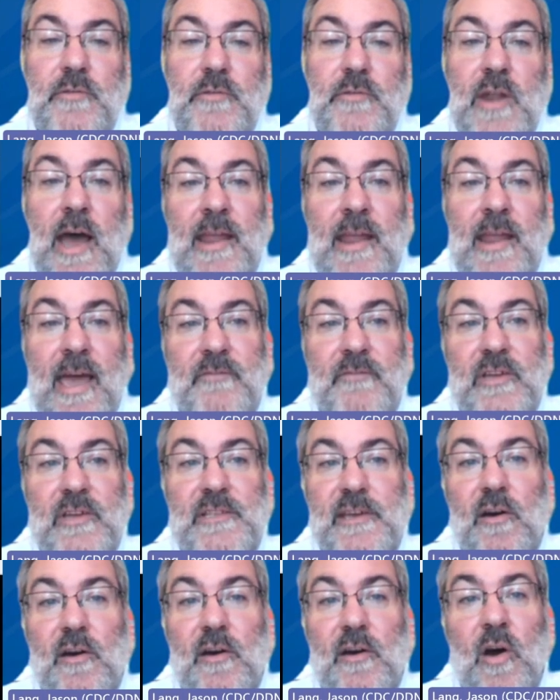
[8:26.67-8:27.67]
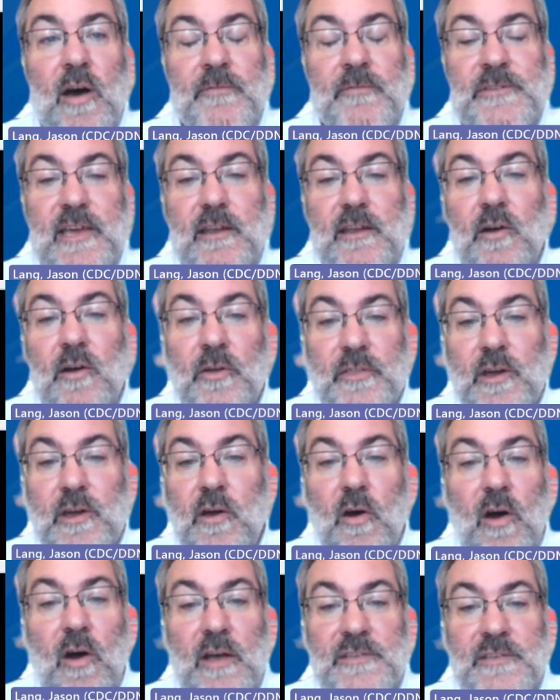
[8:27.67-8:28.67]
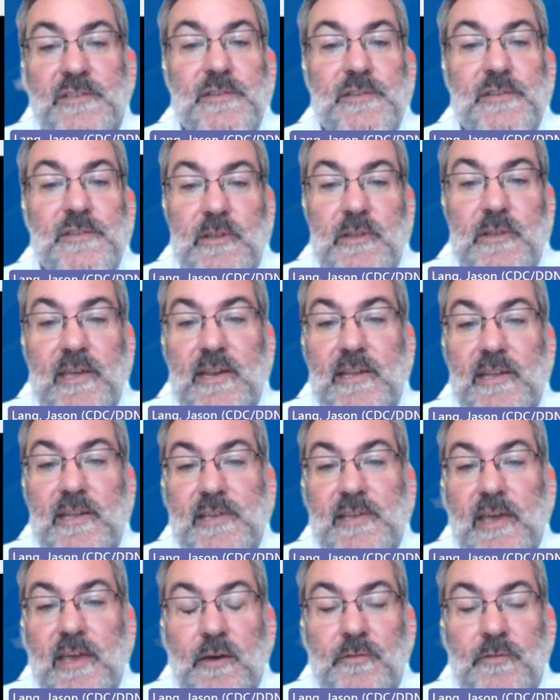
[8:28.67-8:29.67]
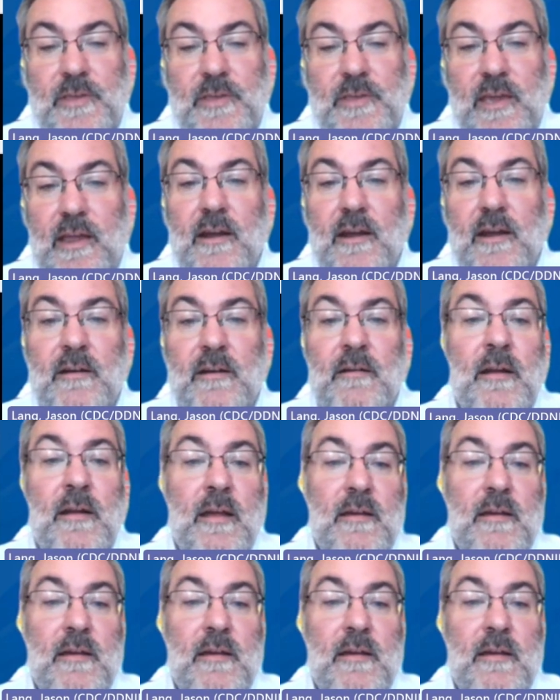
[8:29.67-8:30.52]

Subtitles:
not having to offset all the costs related to healthcare,